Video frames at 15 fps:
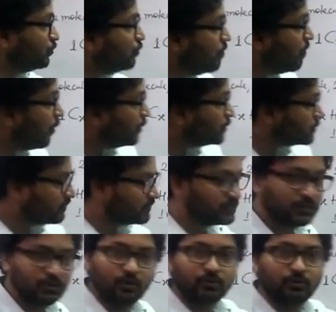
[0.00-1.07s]
2 moles of
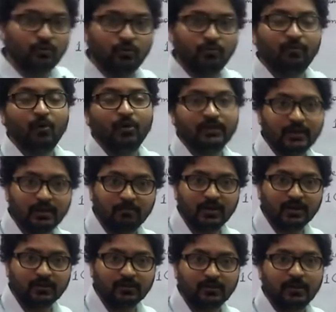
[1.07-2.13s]
CO2 on
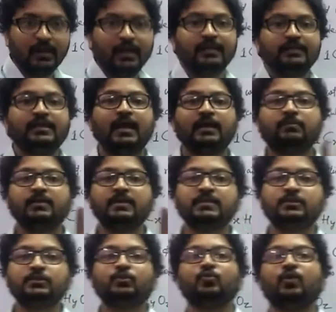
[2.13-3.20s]
combustion, that
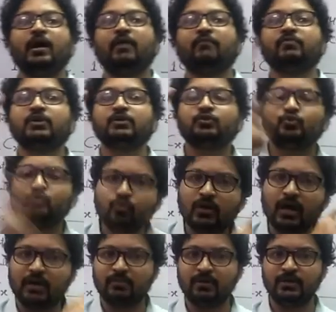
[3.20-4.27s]
means you have just 2
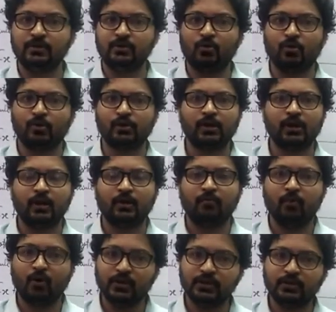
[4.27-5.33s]
carbon in your
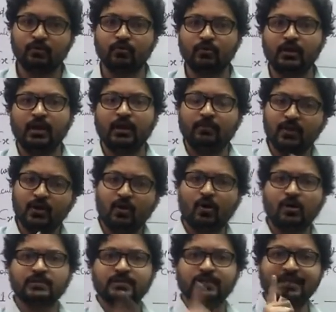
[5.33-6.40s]
molecule,
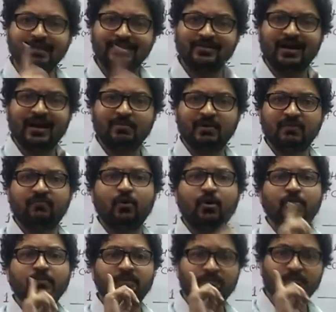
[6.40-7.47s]
because each carbon
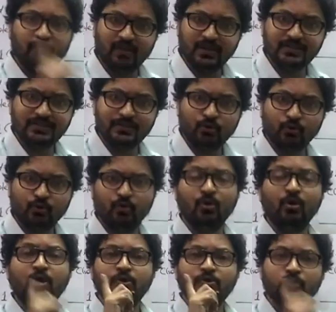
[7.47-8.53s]
forms 1
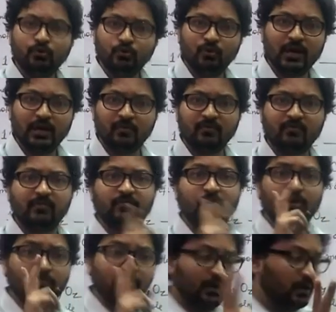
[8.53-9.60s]
CO2, so 2 carbon will
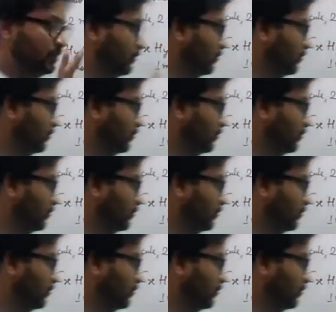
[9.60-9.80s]
form